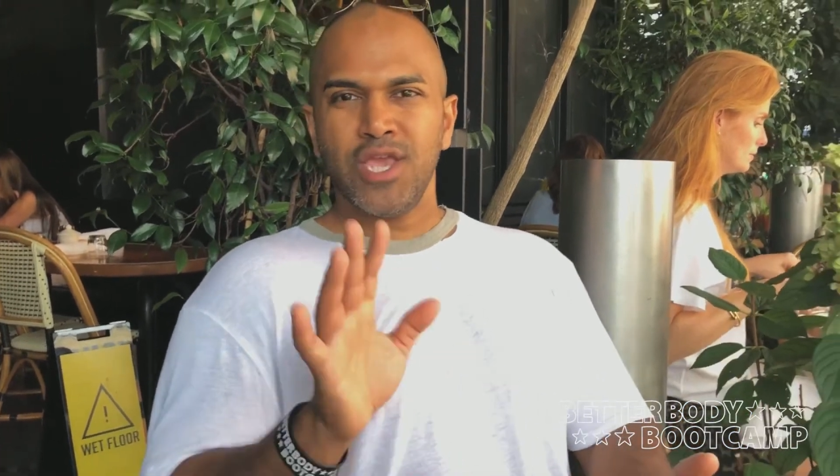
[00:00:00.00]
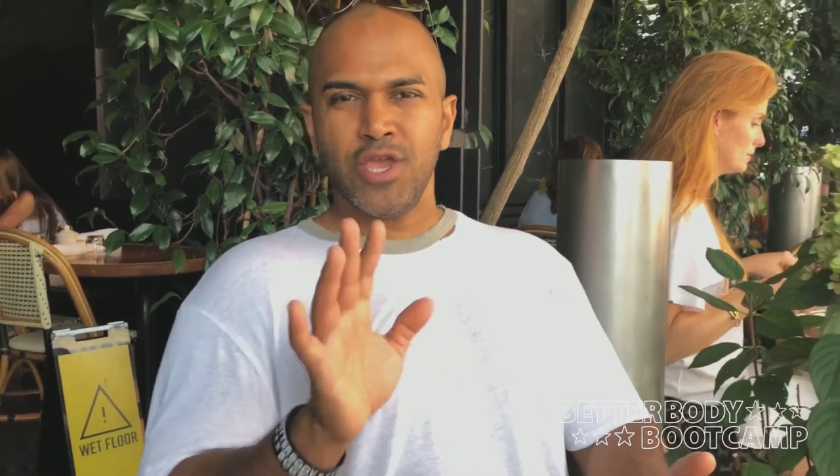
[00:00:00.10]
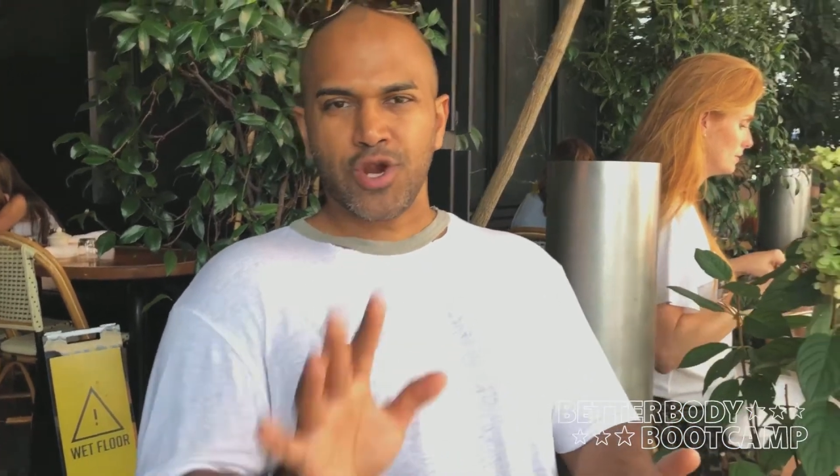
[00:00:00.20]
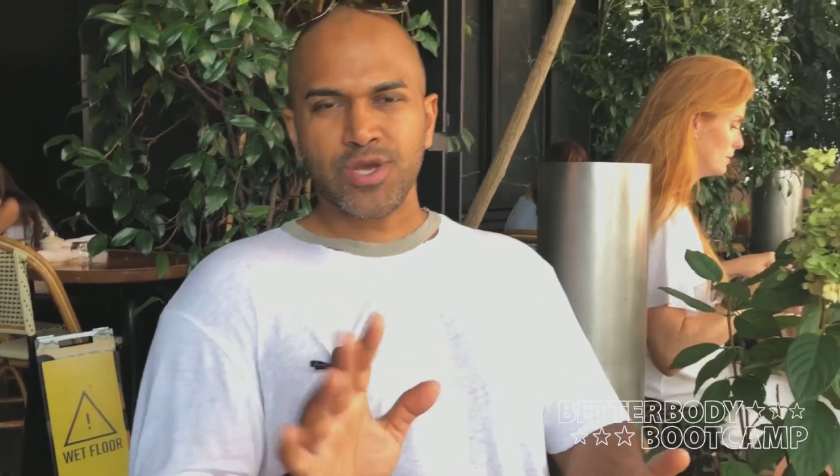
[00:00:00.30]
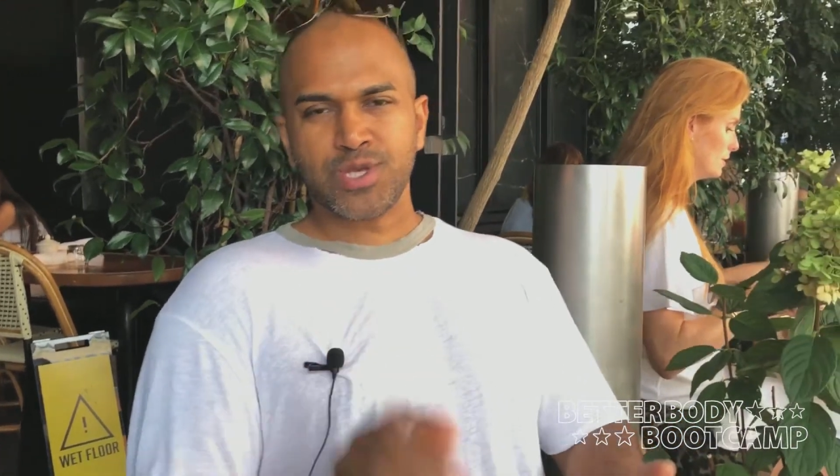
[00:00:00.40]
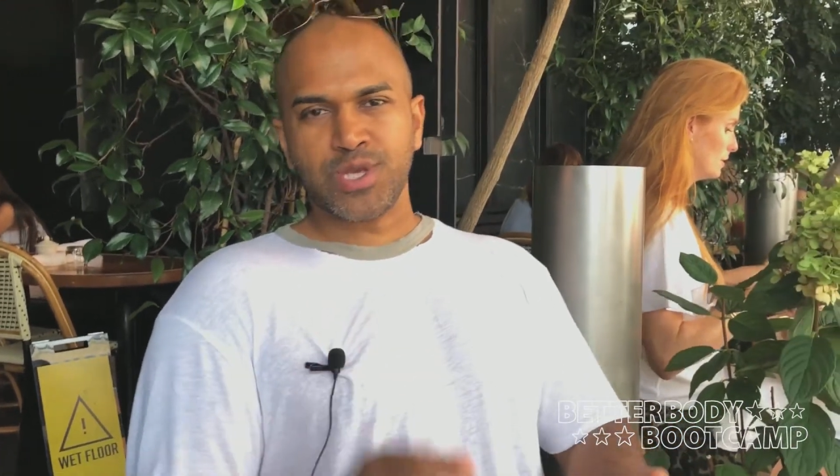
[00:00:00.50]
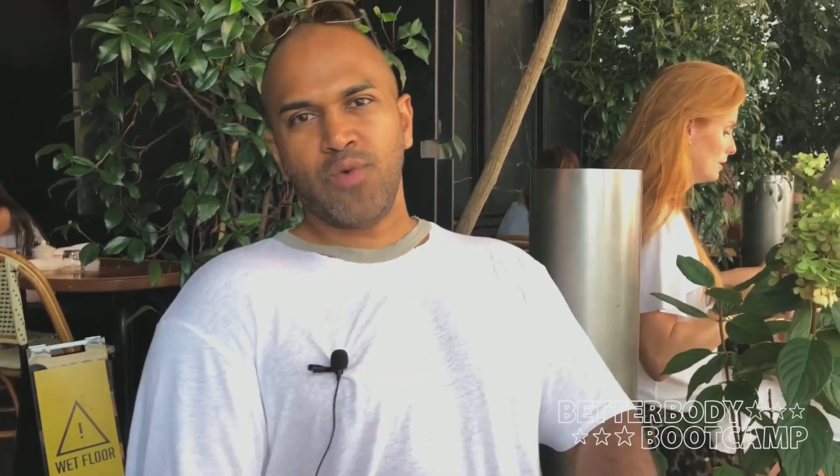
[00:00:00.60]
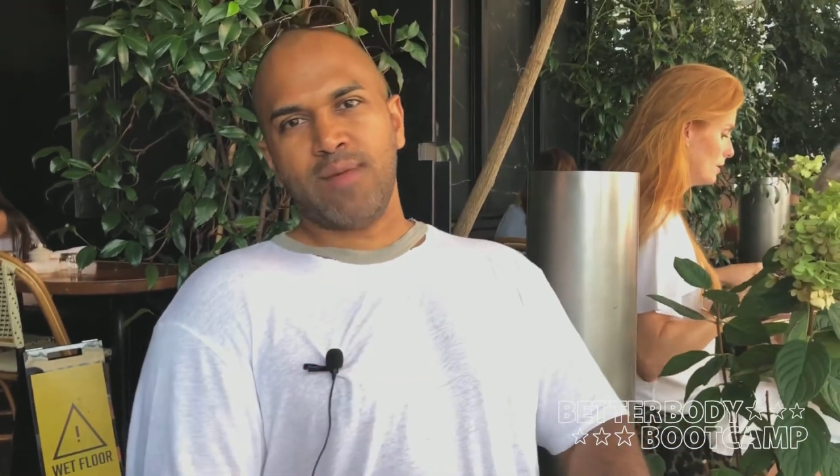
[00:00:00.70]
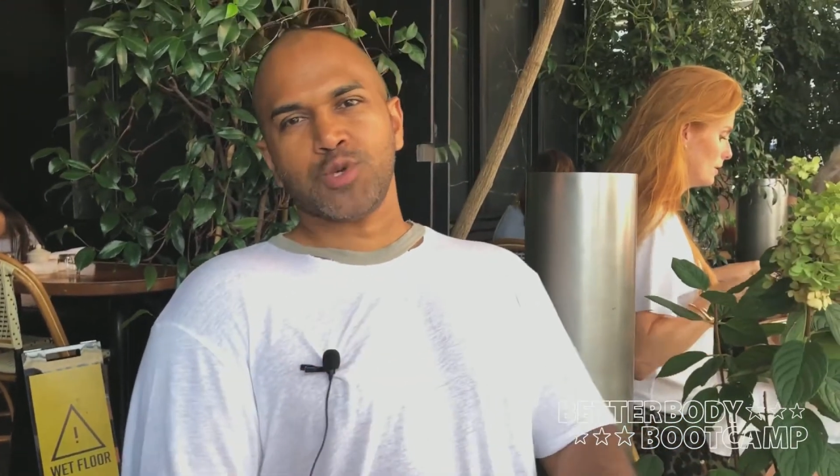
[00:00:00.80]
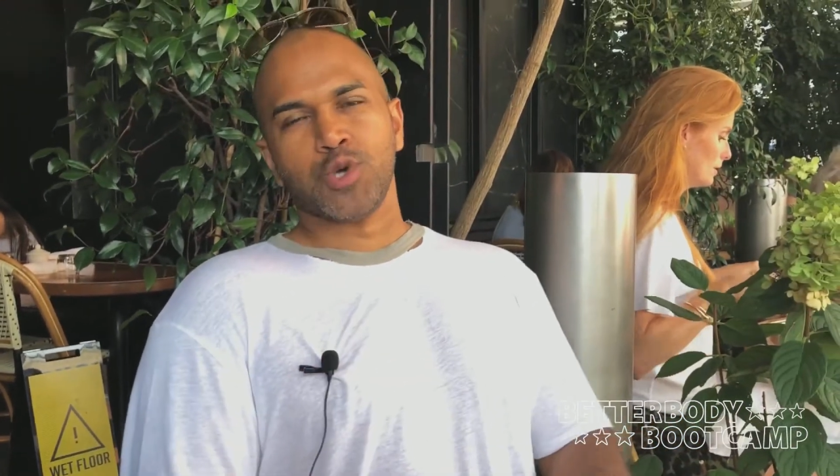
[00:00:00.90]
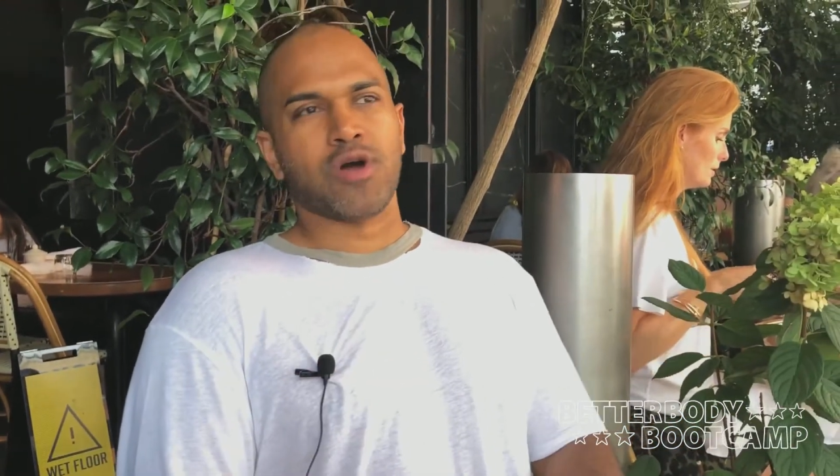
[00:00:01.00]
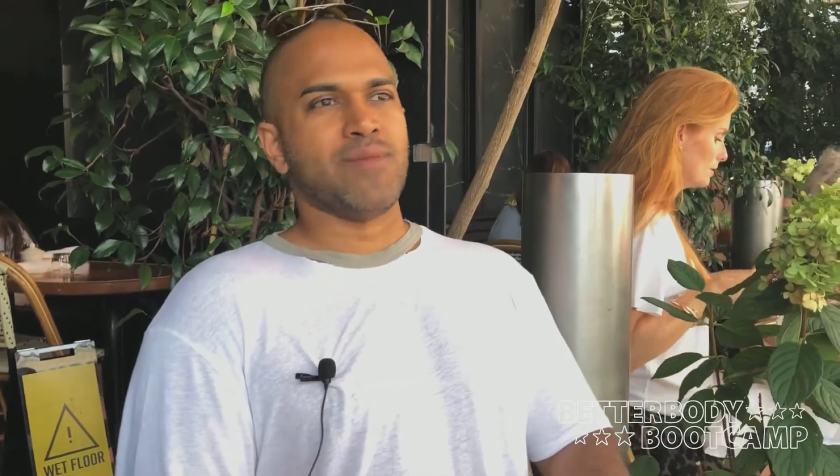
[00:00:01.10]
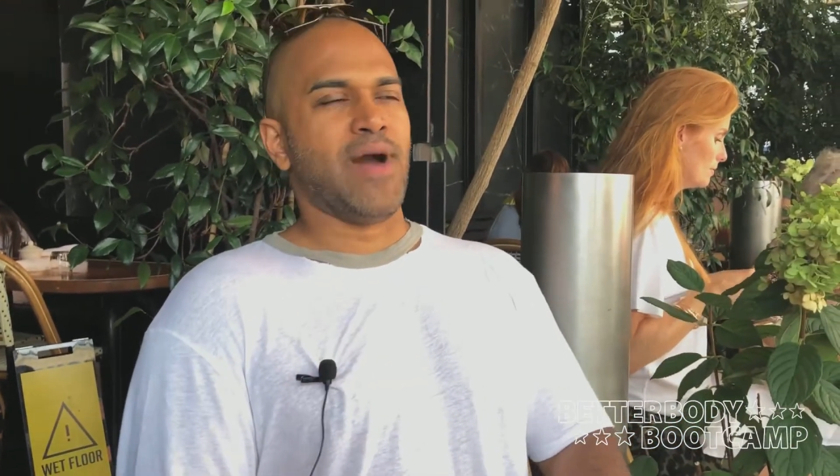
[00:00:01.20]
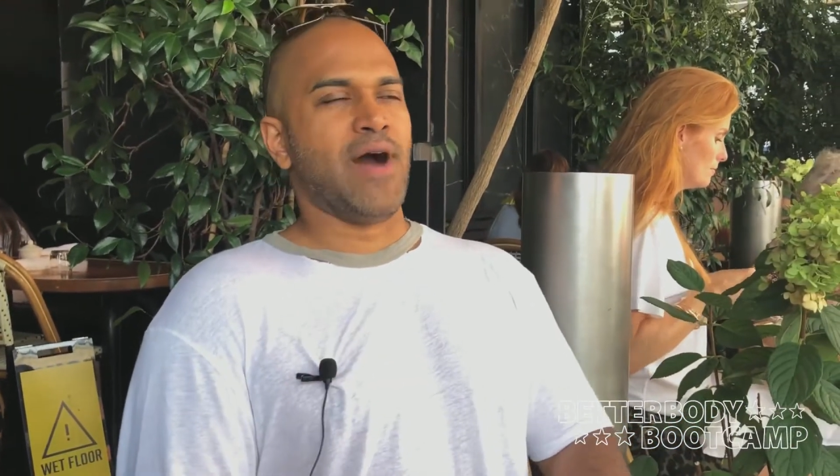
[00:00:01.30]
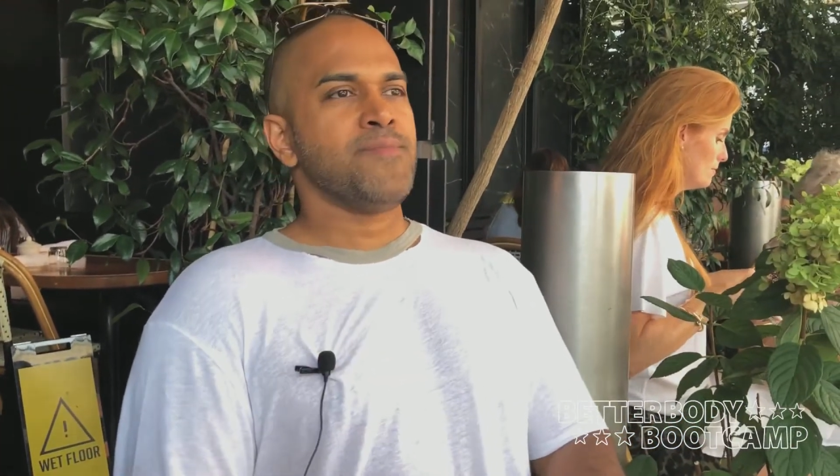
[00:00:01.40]
You're gonna see what I'm
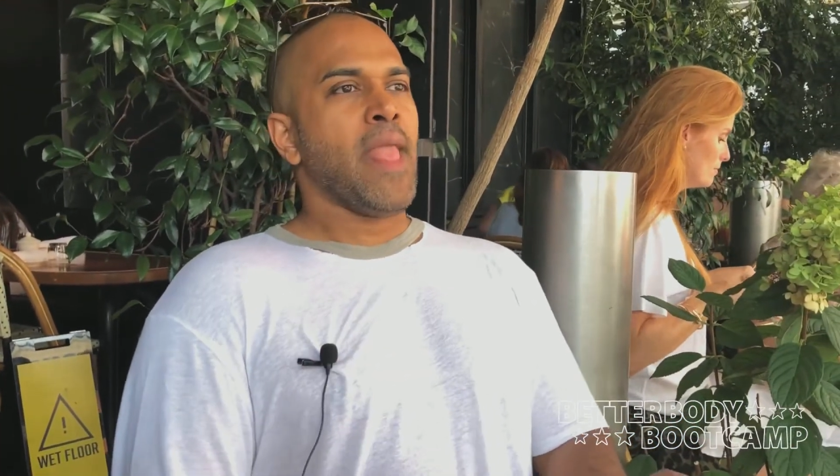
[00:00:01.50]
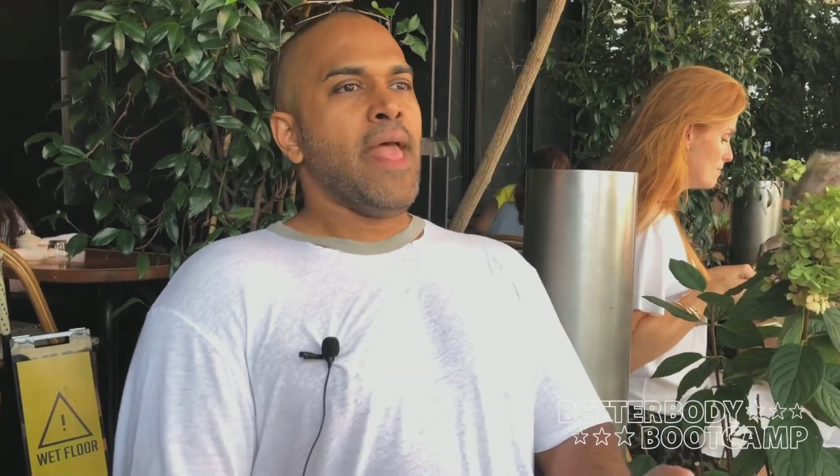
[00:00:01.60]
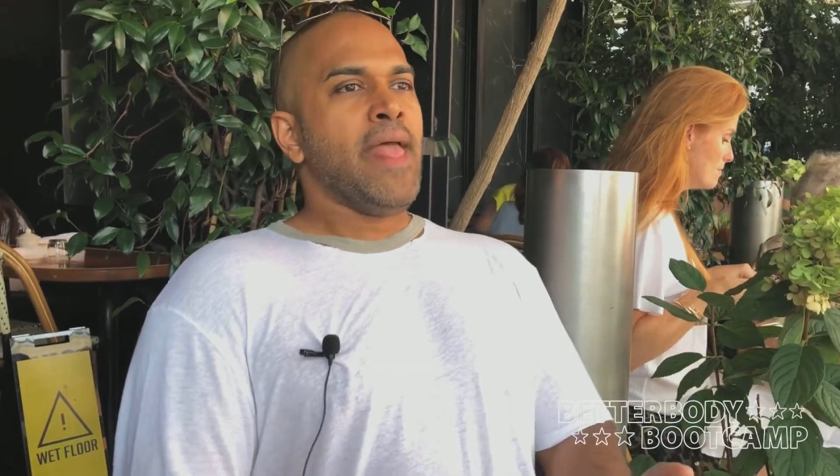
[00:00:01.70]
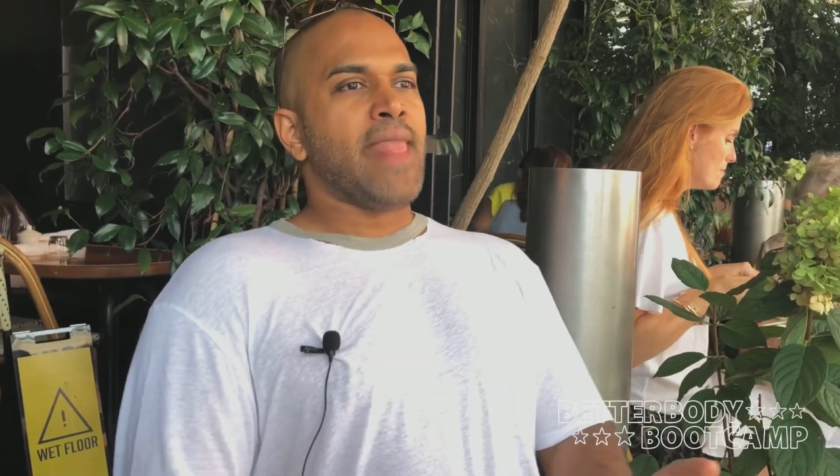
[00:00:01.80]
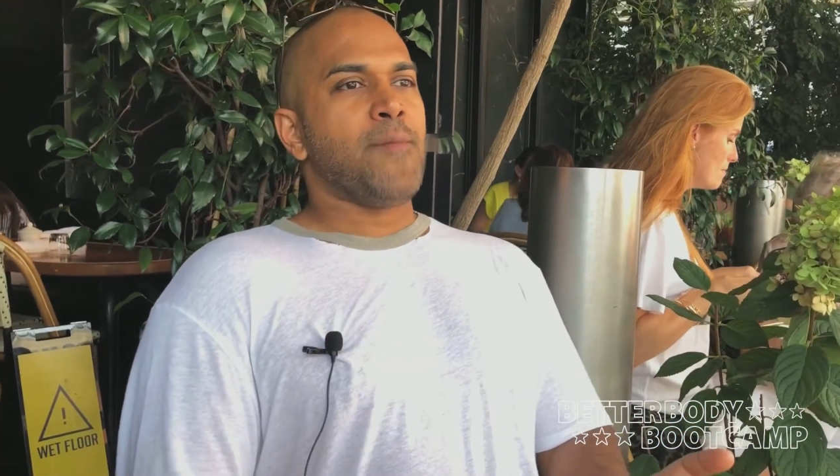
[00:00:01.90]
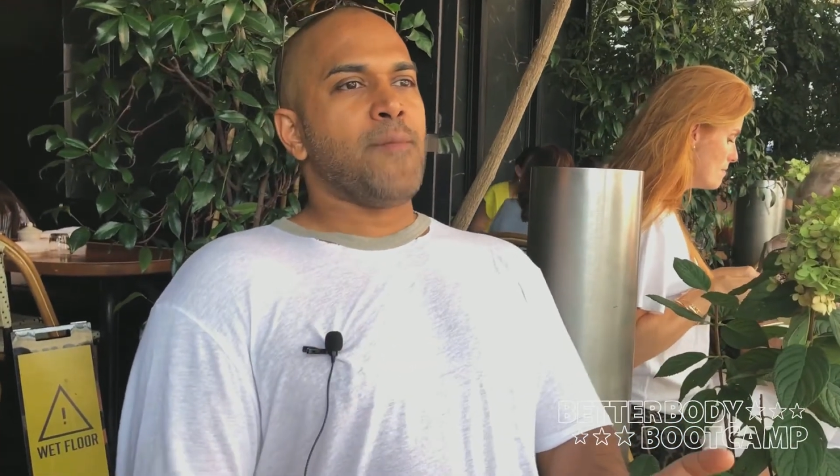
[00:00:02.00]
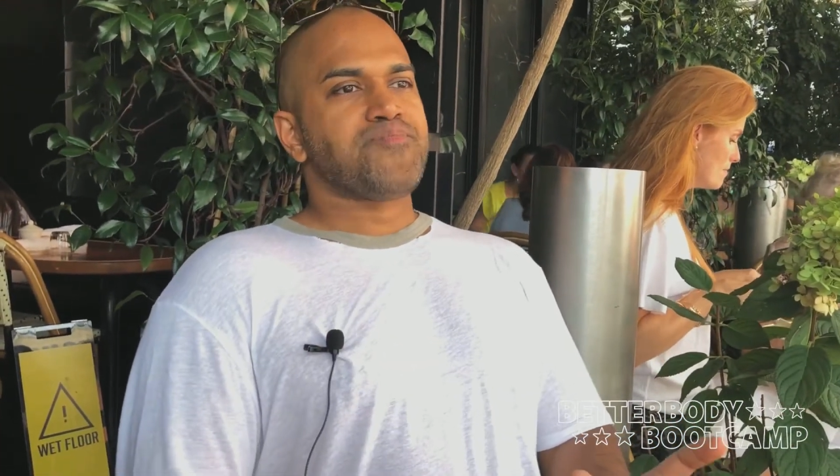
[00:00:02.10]
talking about. Now,